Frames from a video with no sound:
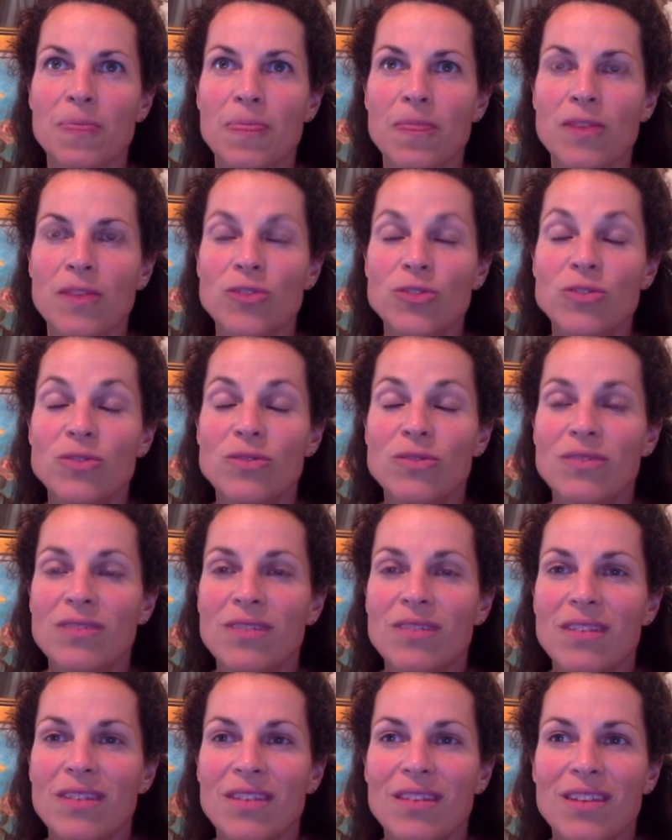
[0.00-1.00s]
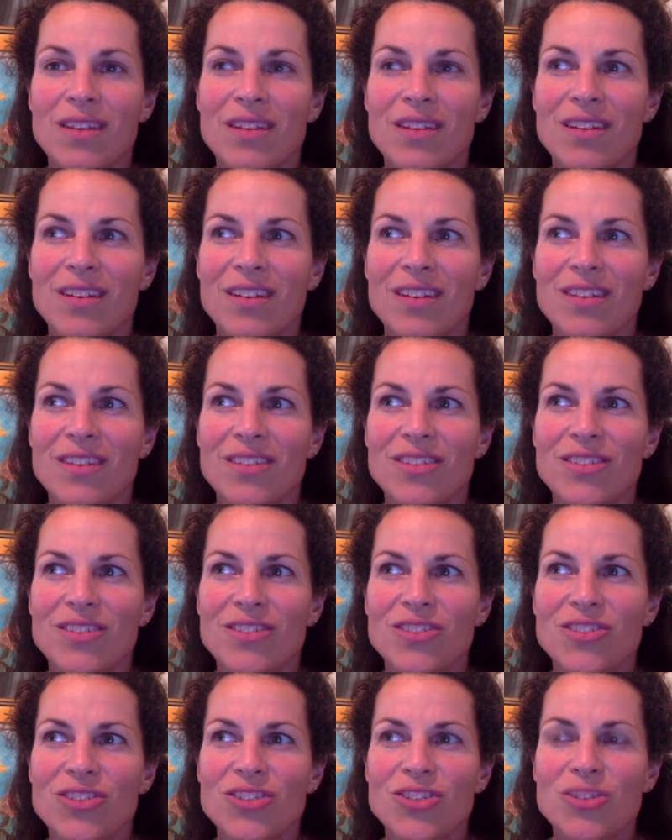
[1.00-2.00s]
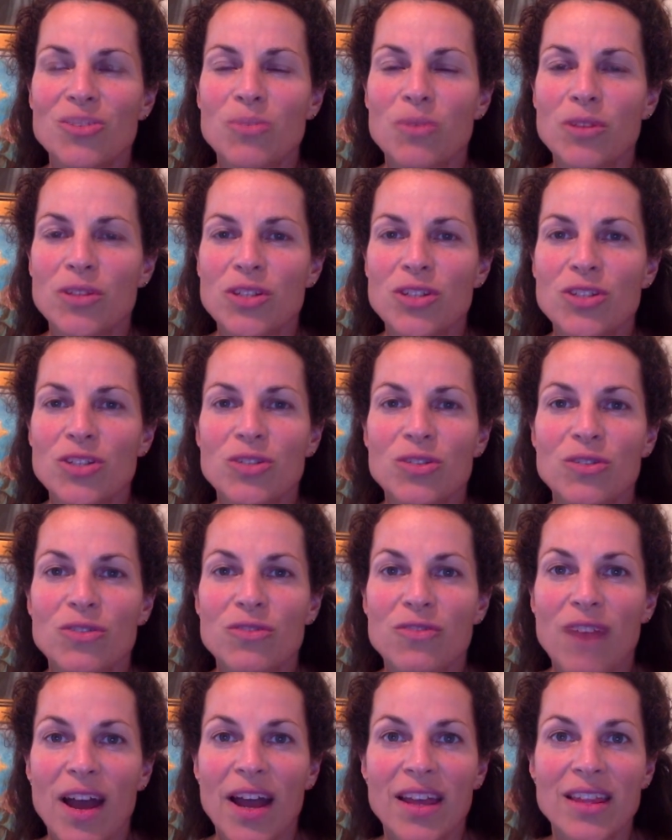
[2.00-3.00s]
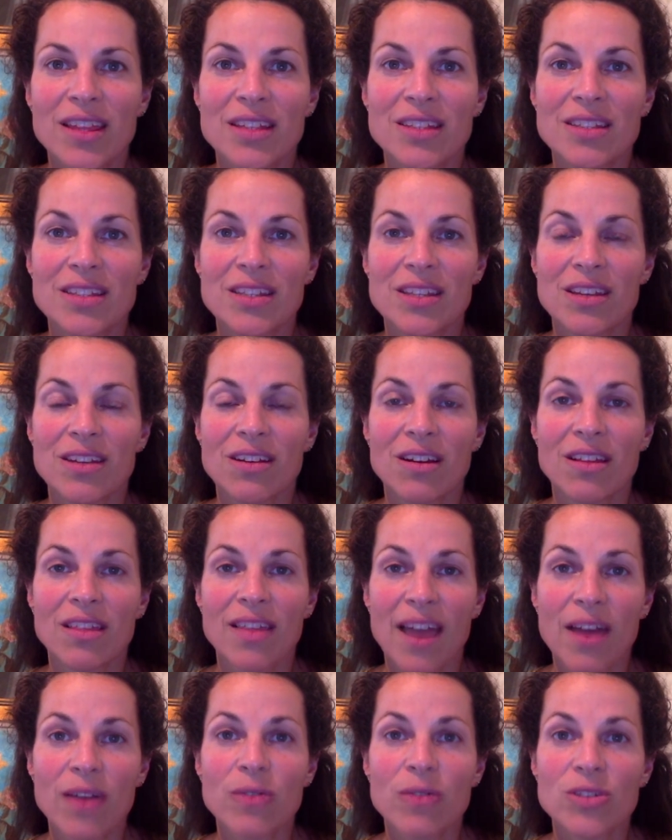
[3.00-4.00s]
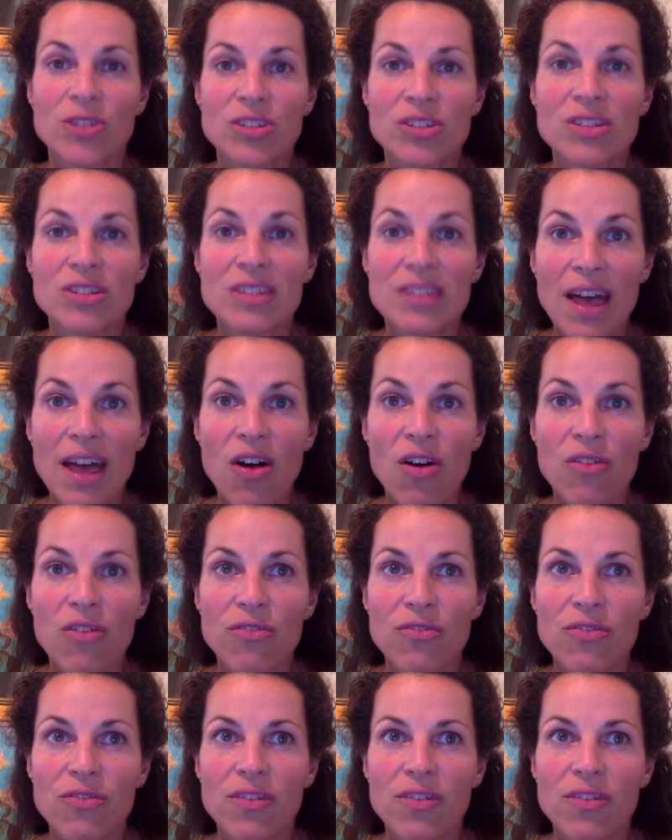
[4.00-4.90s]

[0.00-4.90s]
There's just a multitude of violence in our language itself.